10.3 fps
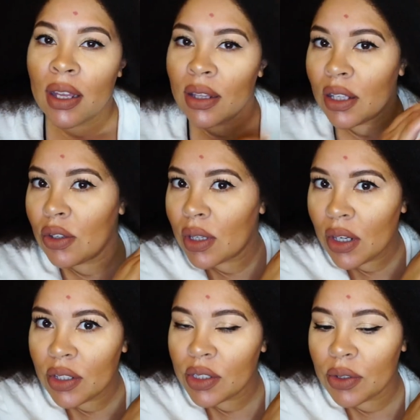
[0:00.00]
then you can
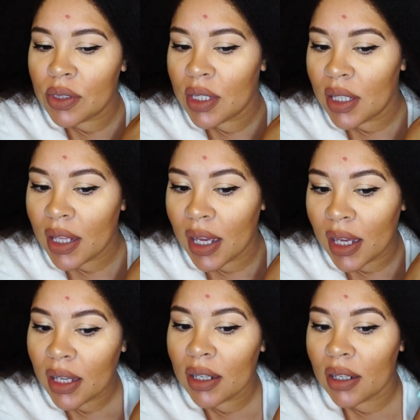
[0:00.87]
also see
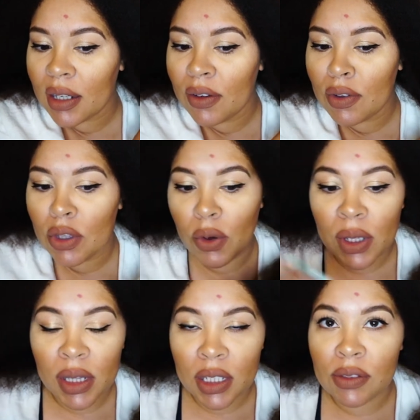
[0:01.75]
that even though
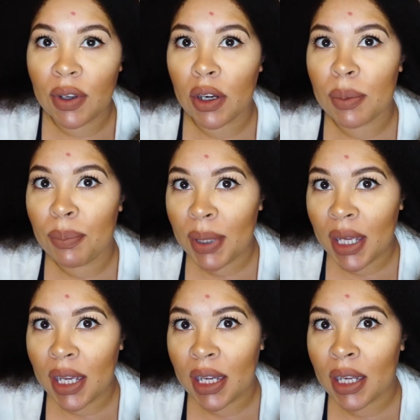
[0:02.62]
it looks very
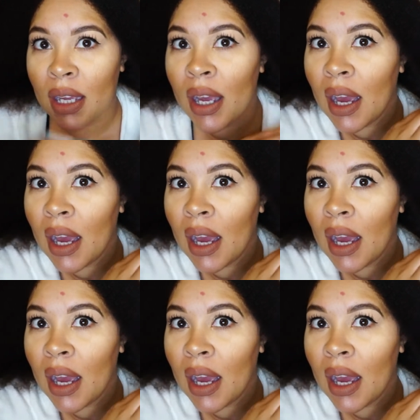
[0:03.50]
big,